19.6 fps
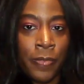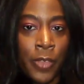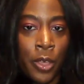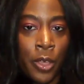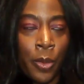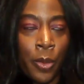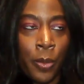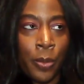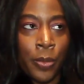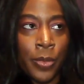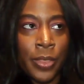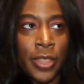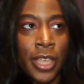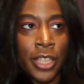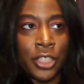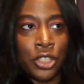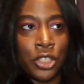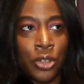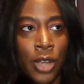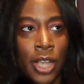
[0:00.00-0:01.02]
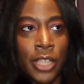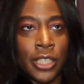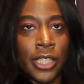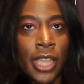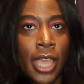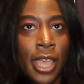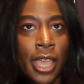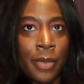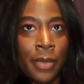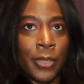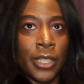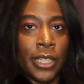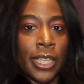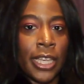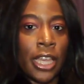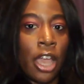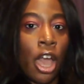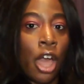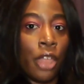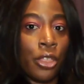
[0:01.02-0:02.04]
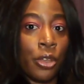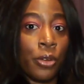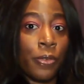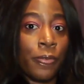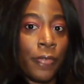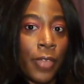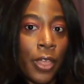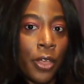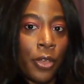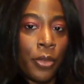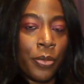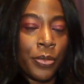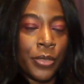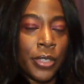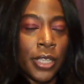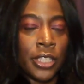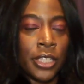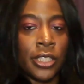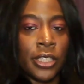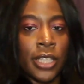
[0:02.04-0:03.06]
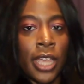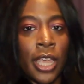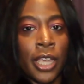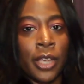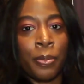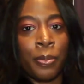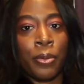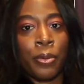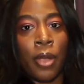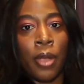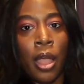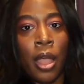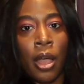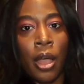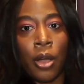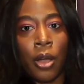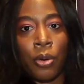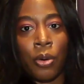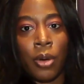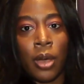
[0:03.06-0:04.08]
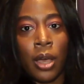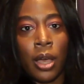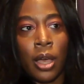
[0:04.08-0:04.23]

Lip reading: film that's trying to emulate other films. It's like, bro.